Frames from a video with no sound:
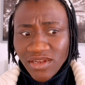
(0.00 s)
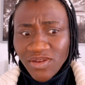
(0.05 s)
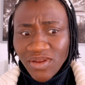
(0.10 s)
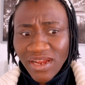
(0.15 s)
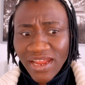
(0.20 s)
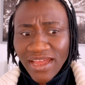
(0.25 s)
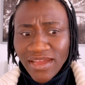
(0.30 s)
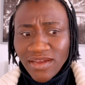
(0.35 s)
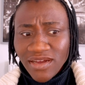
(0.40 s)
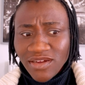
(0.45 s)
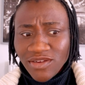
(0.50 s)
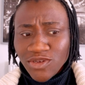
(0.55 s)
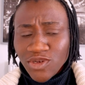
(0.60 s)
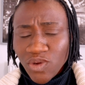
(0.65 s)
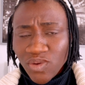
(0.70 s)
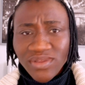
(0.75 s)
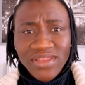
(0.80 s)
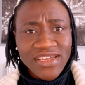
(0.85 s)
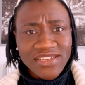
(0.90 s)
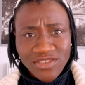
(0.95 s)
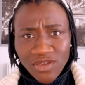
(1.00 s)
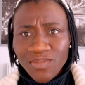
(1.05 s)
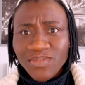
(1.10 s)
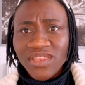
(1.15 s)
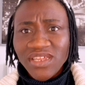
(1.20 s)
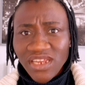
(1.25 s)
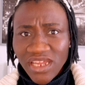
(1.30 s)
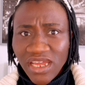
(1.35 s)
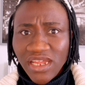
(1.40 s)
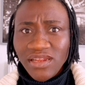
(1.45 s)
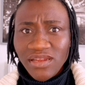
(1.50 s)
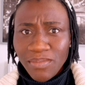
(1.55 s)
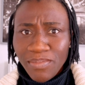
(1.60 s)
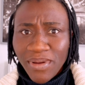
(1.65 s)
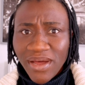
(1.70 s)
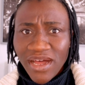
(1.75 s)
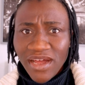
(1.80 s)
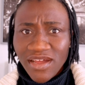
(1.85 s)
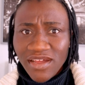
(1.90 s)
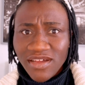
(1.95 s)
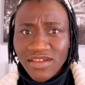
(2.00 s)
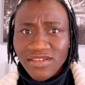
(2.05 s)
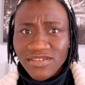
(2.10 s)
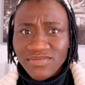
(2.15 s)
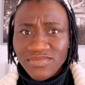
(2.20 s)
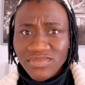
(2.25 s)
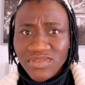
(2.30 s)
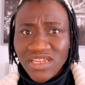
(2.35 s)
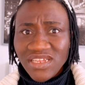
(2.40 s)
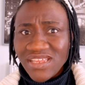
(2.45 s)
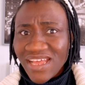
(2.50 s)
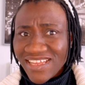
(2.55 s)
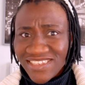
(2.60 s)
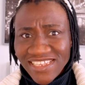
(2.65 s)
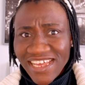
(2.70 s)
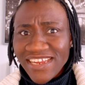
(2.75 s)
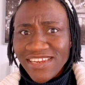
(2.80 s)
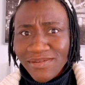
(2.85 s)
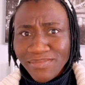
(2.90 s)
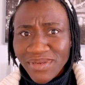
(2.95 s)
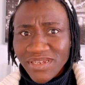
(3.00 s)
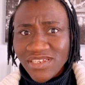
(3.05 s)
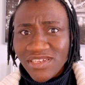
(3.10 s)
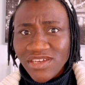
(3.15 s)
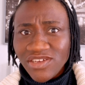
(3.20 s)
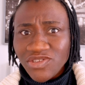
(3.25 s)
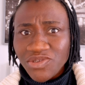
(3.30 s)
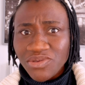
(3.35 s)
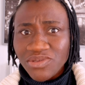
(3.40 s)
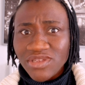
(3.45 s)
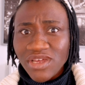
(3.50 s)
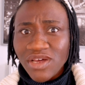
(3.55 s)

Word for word: They're like, no, there's something in the bag. Aside the medications,